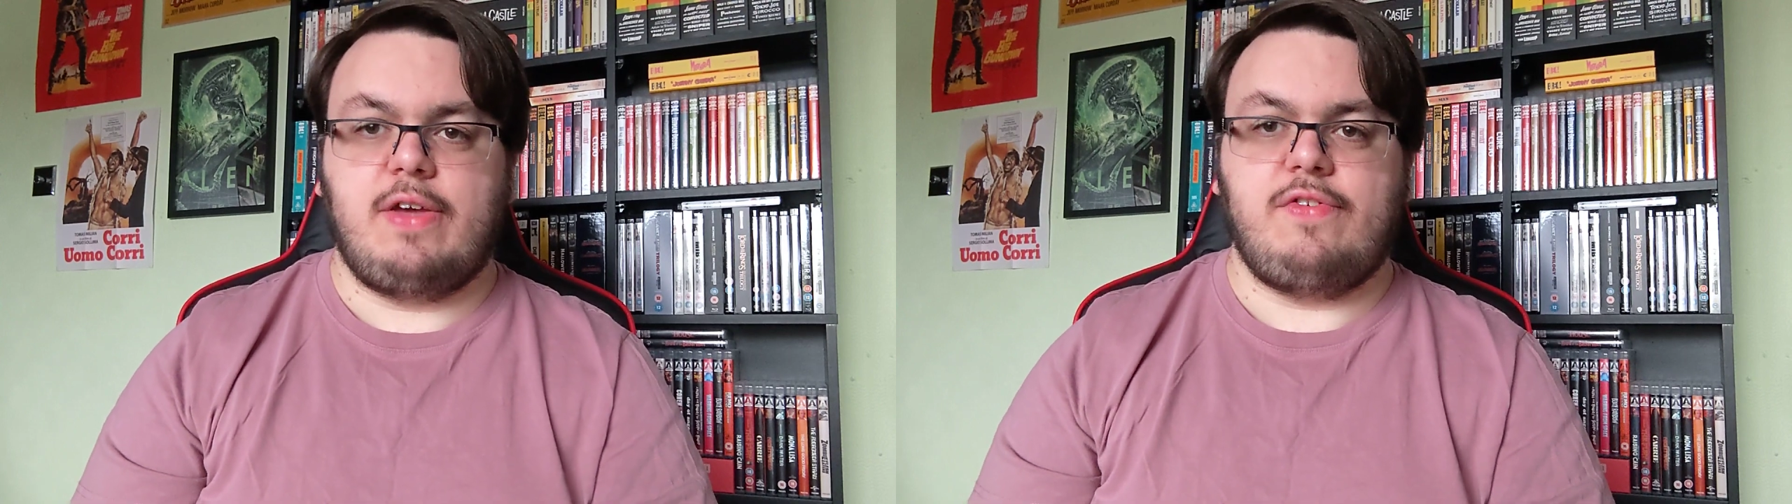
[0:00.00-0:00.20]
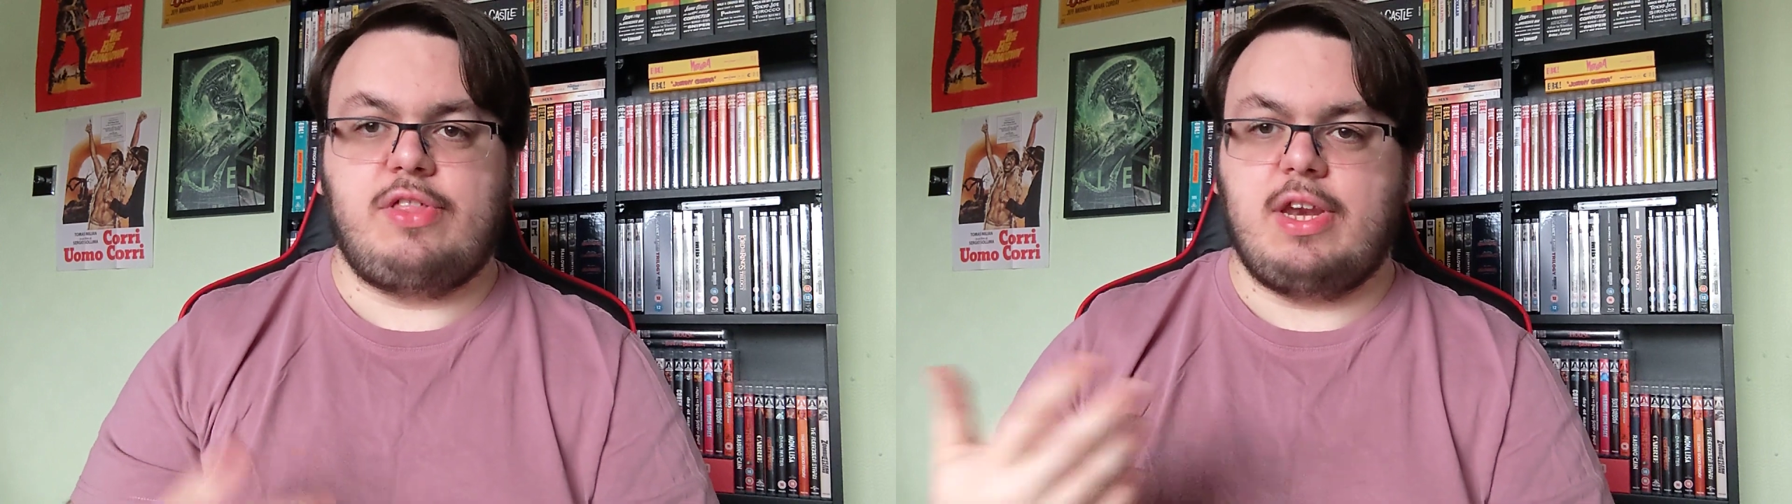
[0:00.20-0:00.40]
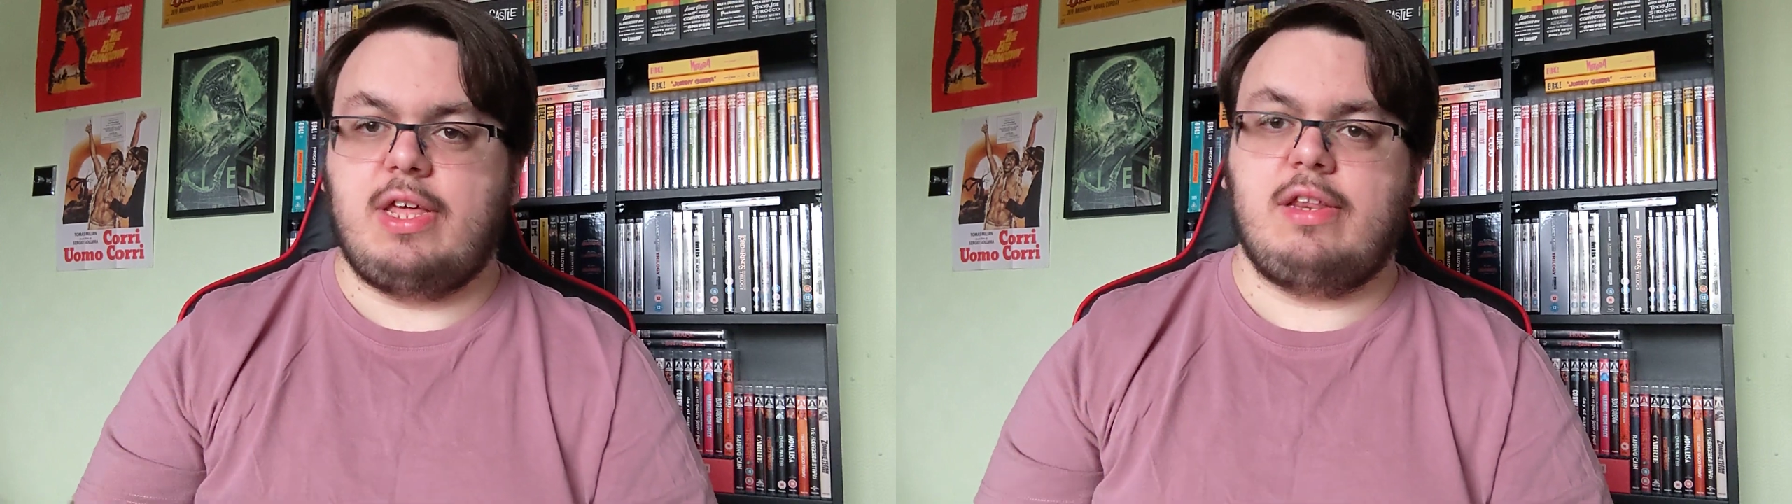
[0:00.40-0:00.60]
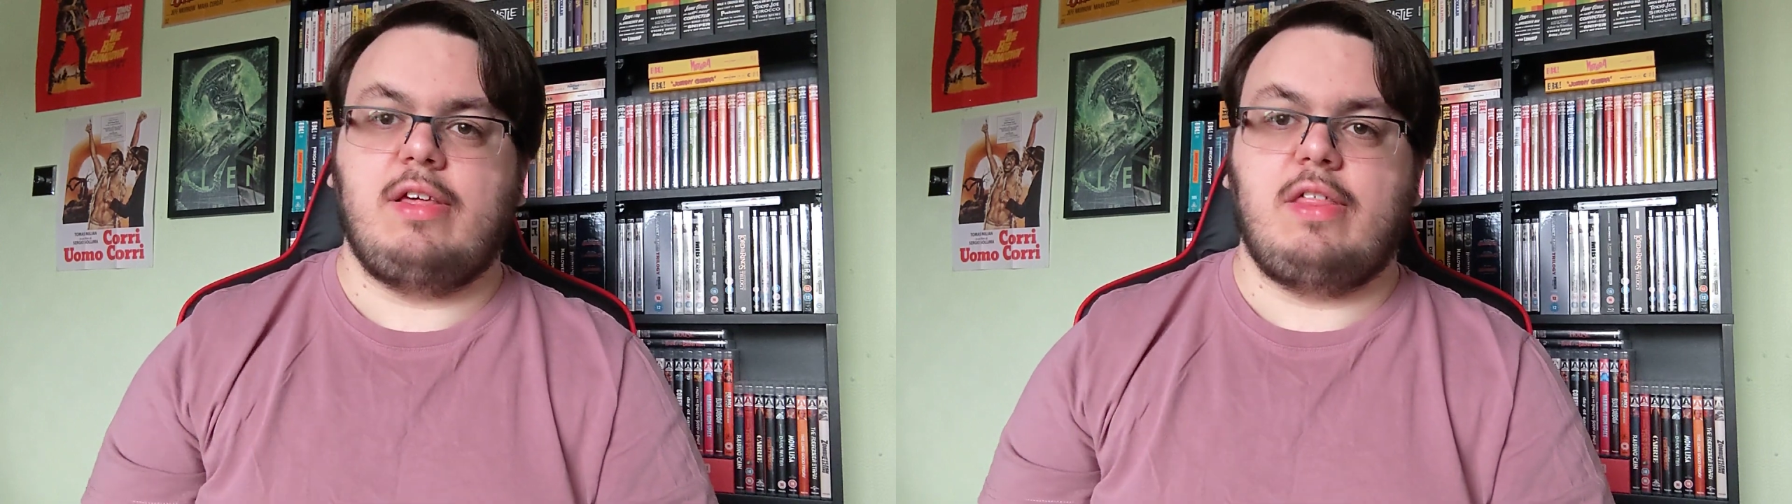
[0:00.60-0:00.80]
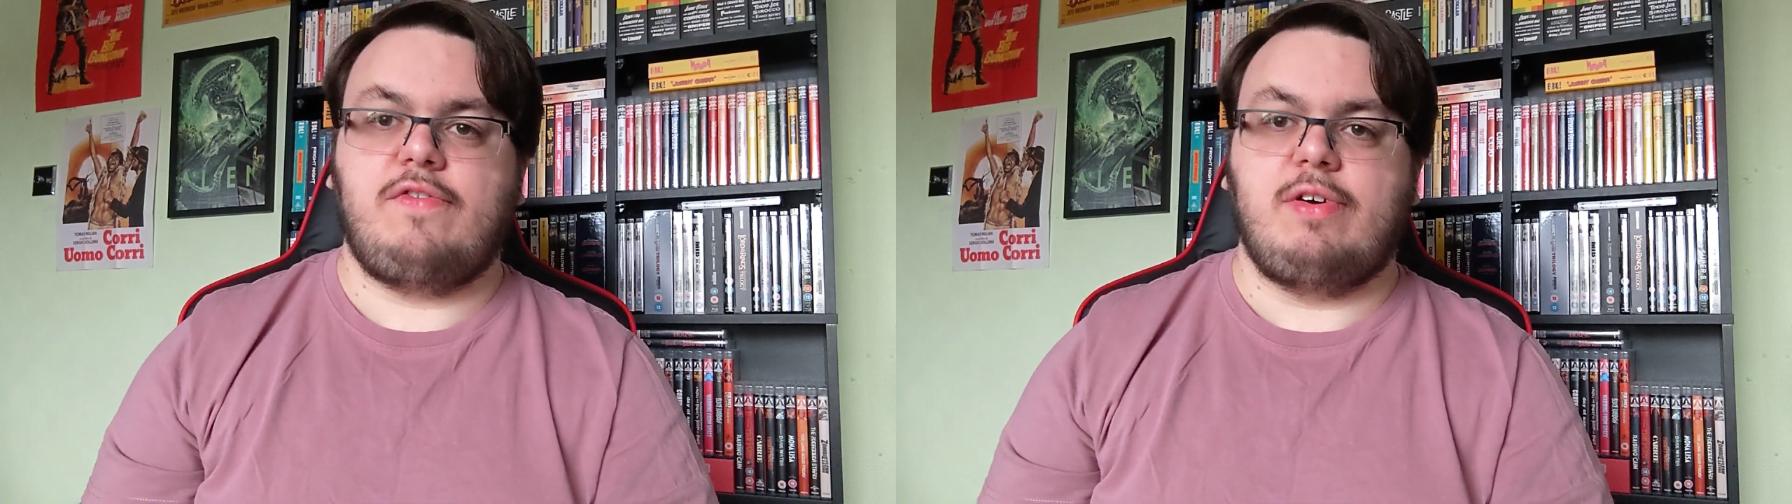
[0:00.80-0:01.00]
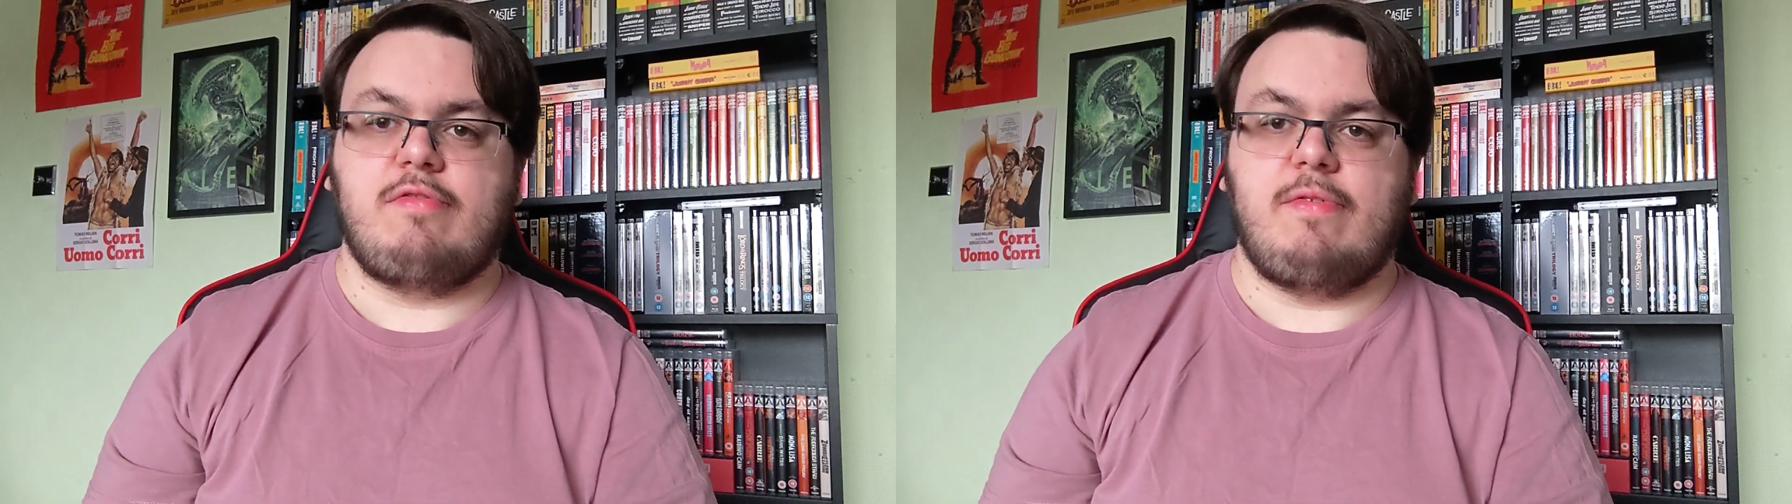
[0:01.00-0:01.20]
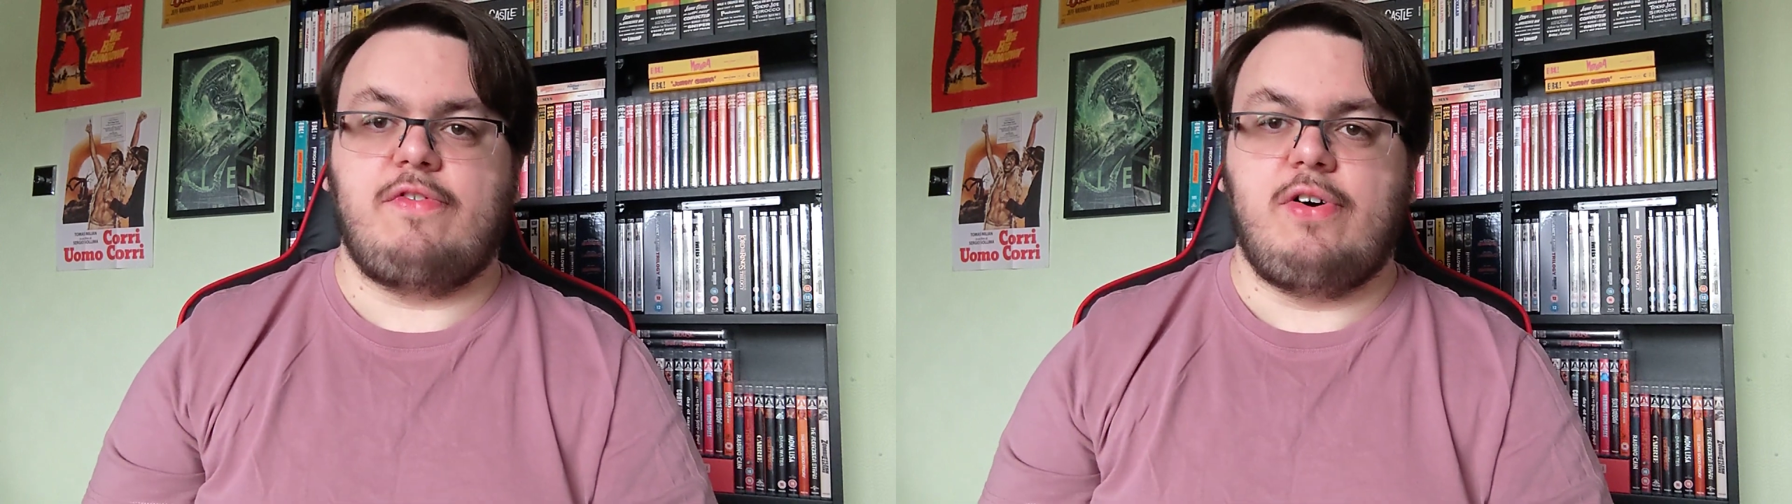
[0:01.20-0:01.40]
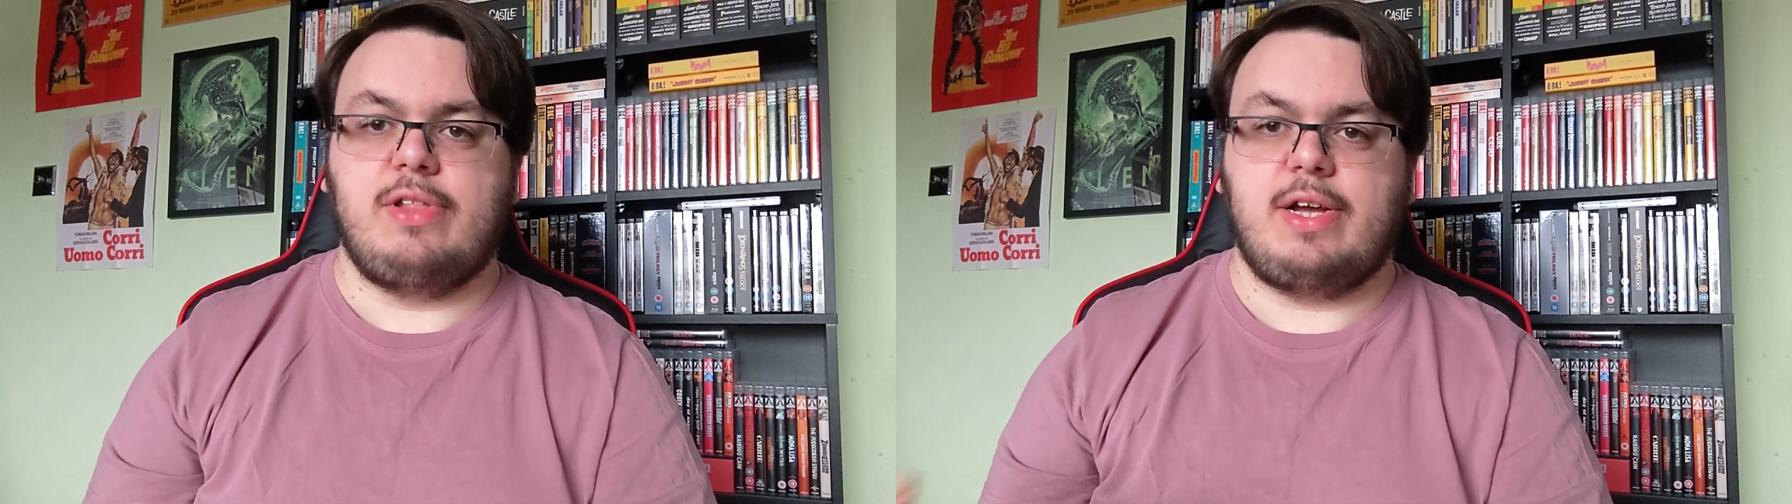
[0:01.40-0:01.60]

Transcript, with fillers: If you've seen any of these films before,